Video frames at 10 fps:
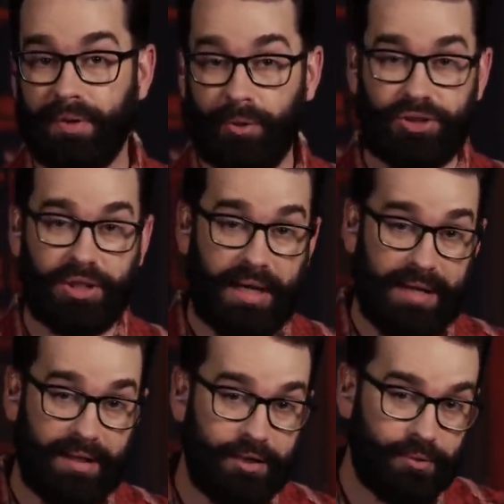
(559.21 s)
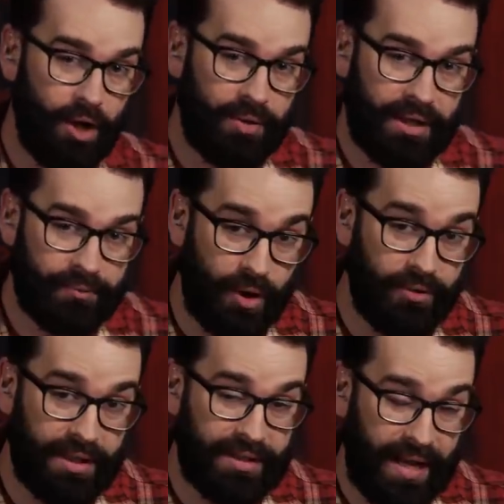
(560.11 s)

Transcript: but which a guy like Rogan,